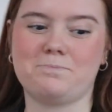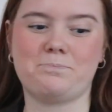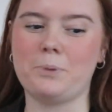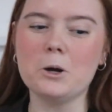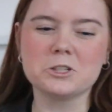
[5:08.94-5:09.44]

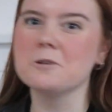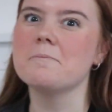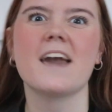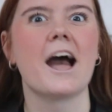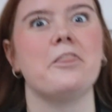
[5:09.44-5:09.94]
pushing
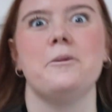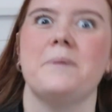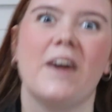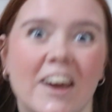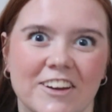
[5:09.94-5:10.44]
me out the
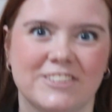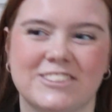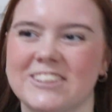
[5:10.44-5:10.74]
bed,